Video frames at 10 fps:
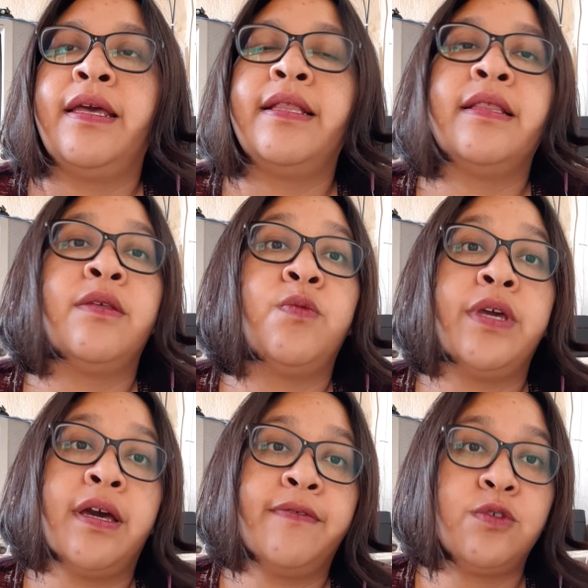we
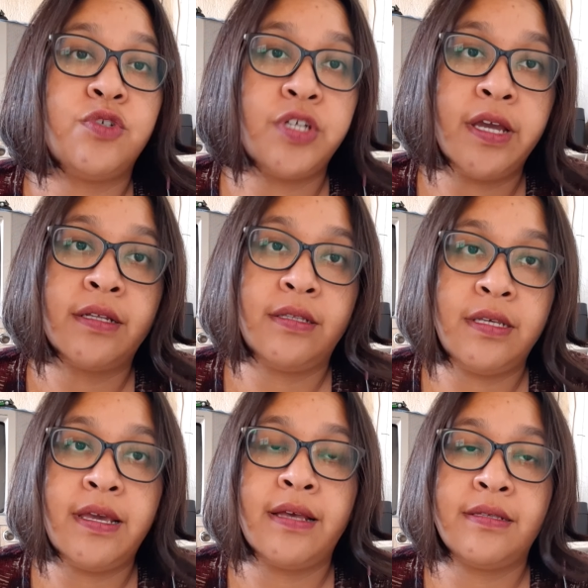have to check
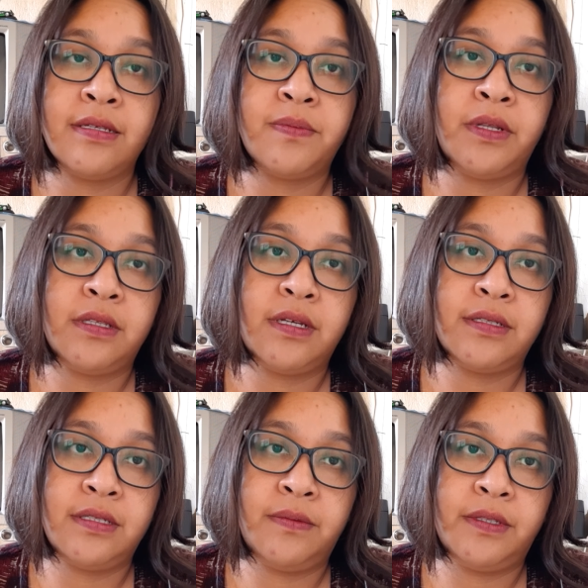the assessment
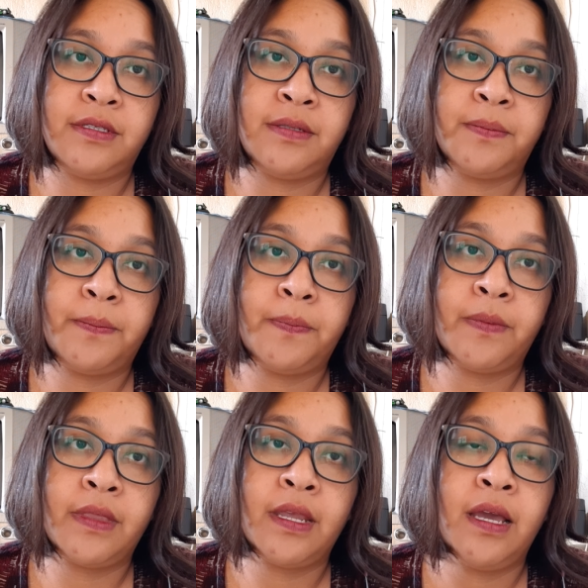activity.
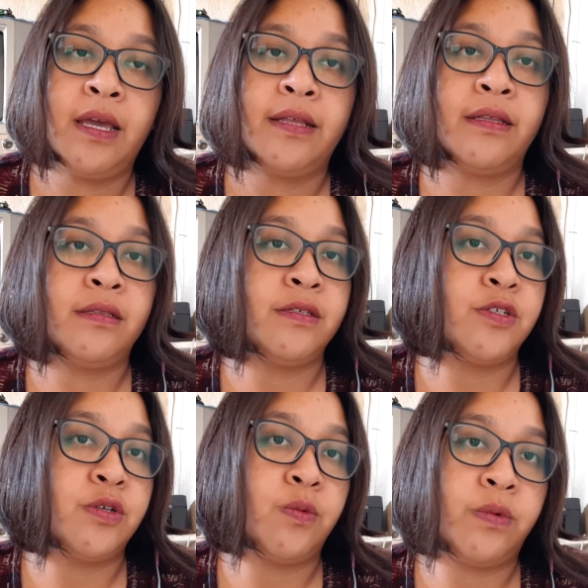The
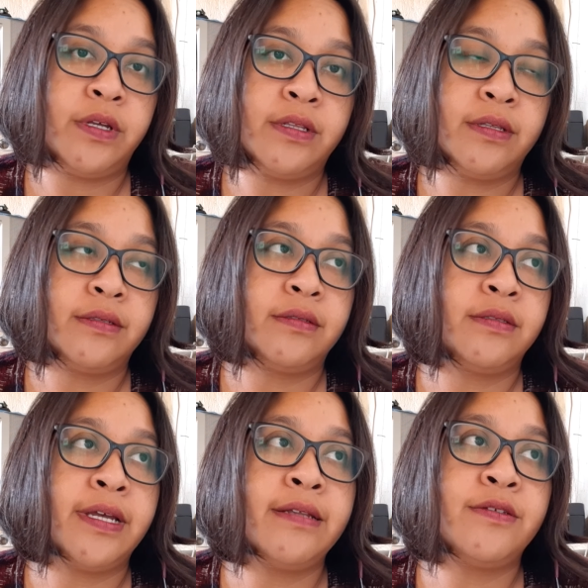teacher will
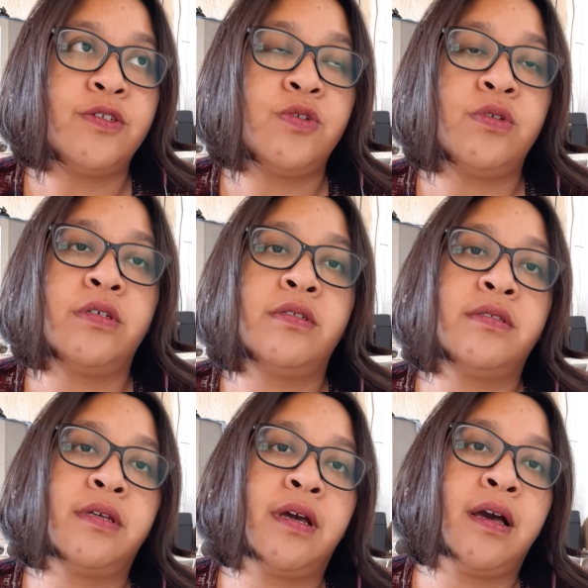tell students
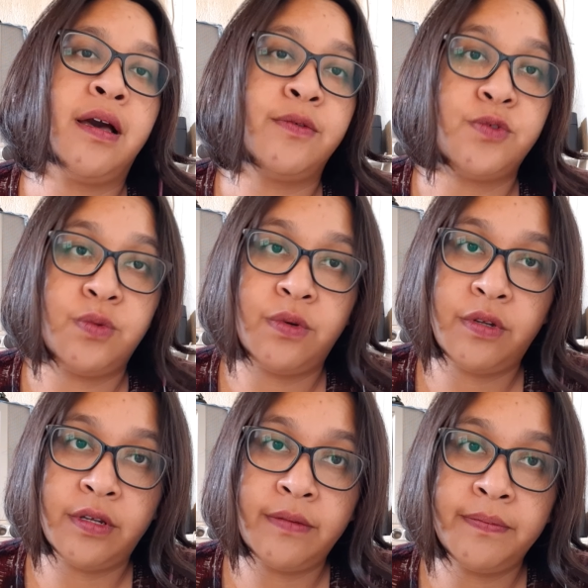how to
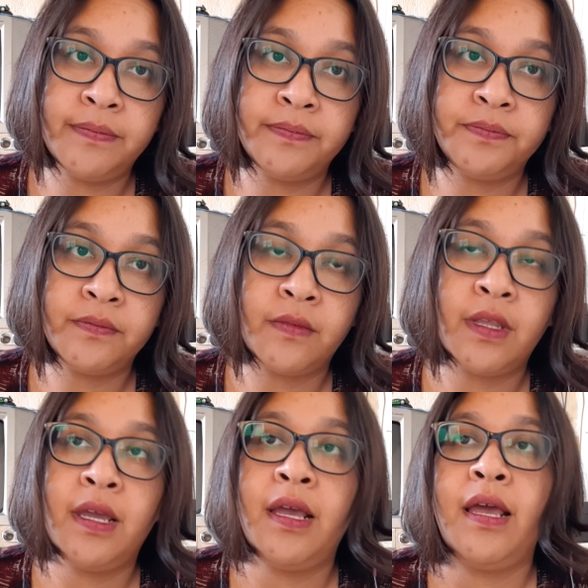order
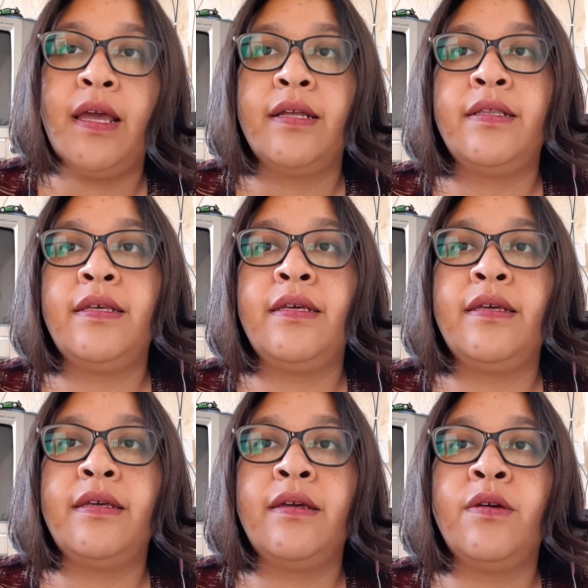
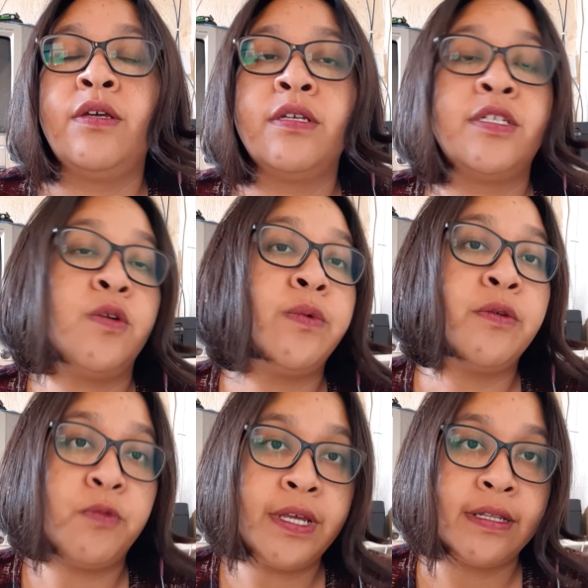the she will
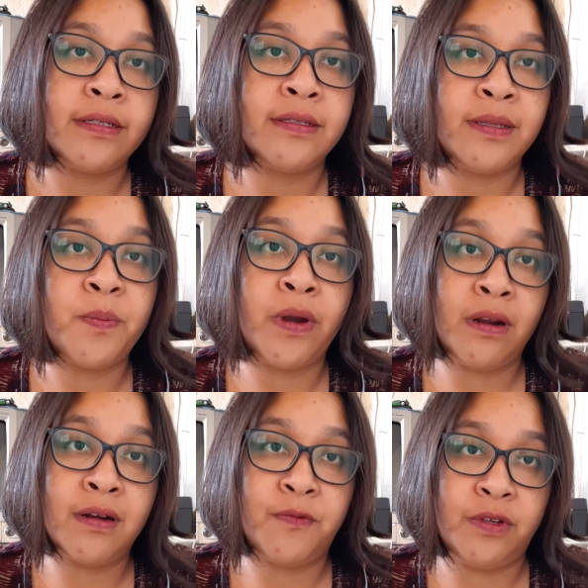read the
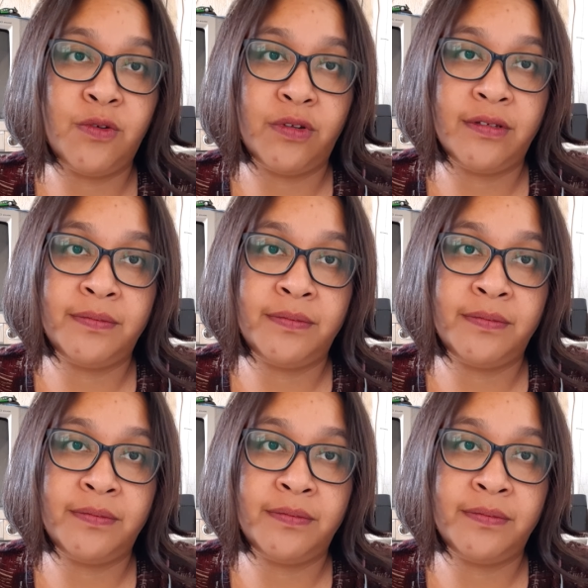paragraph in order,